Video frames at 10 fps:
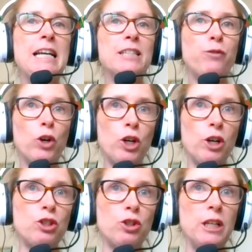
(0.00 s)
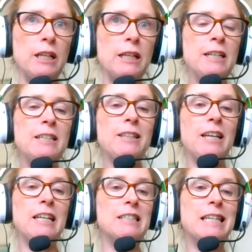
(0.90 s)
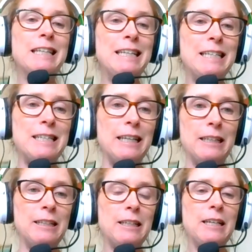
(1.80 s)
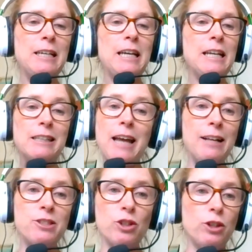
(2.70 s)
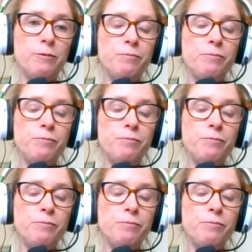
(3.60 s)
is for a country that is leading in cancer